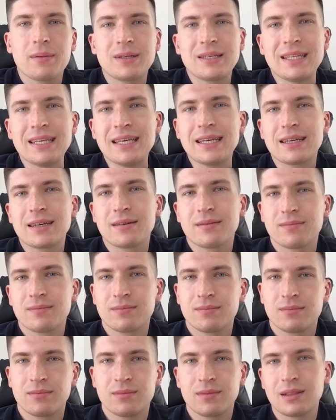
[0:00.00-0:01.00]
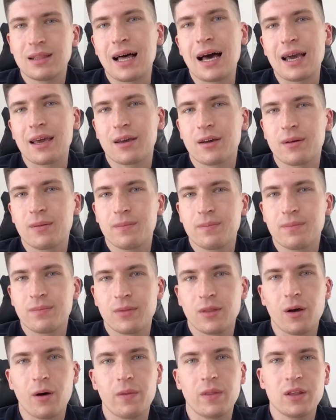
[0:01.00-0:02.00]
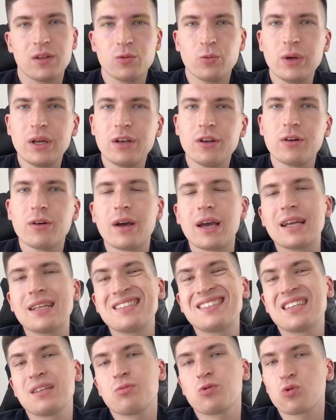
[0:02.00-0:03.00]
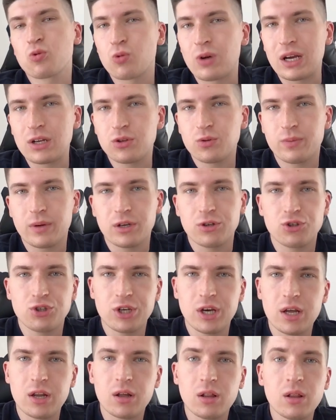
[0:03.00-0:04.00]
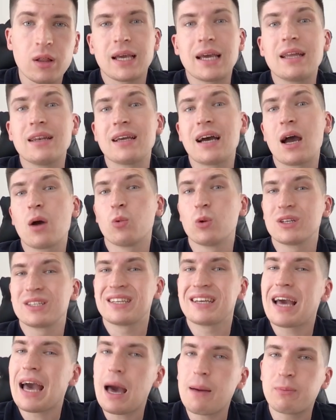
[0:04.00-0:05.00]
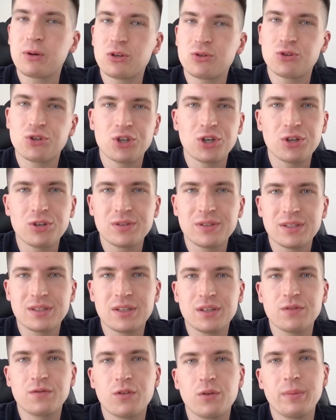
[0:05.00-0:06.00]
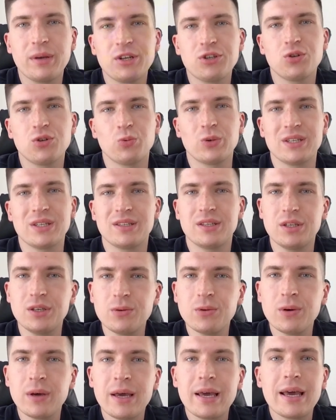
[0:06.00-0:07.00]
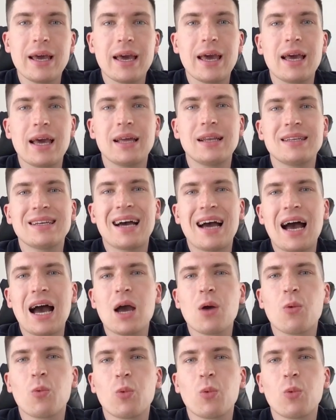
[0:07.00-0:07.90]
tick like on this video and subscribe to my channel, and I was happy to share this information with you, and I